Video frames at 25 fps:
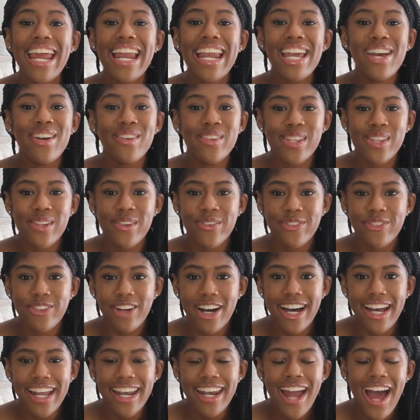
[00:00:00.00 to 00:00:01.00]
any of the
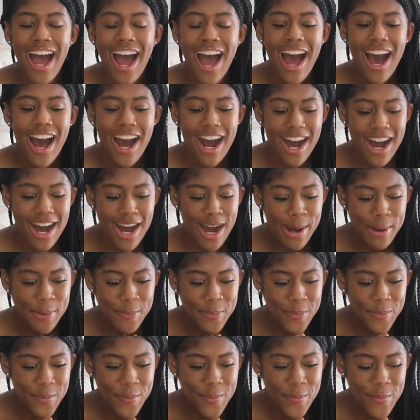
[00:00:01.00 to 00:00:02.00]
fun.
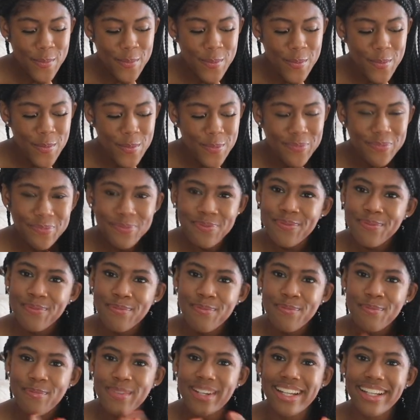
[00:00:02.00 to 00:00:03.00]
Um,
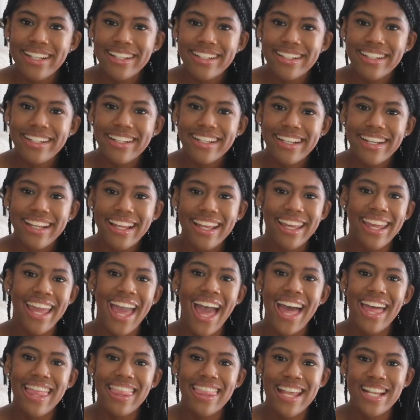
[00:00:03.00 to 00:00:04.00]
but
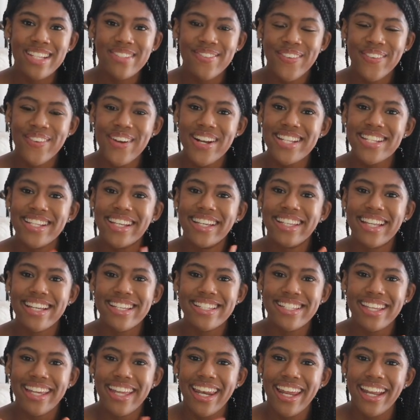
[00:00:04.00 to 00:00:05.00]
yeah, thanks for watching.
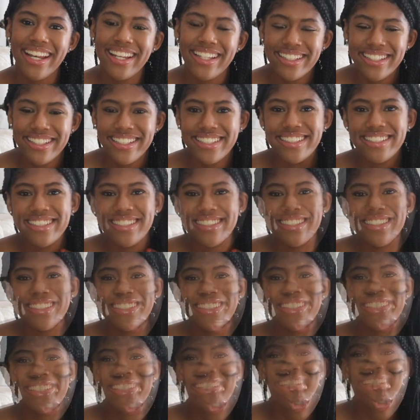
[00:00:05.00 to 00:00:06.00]
Let's get in.
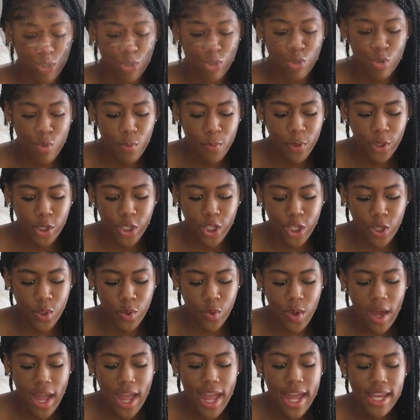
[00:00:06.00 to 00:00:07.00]
Super
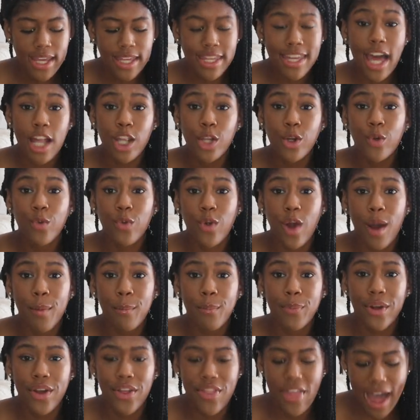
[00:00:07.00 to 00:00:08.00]
cute yellow
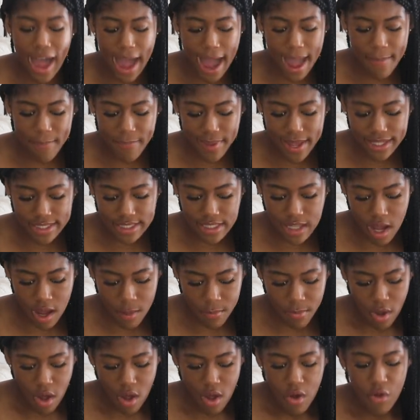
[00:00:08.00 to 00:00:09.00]
romper that I picked
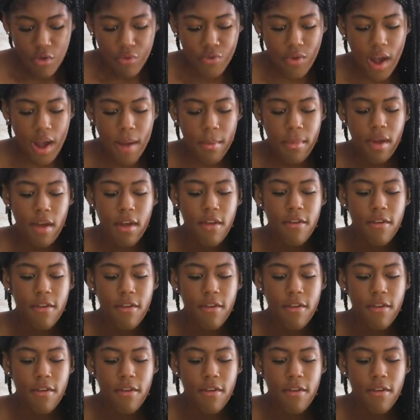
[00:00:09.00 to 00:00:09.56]
up from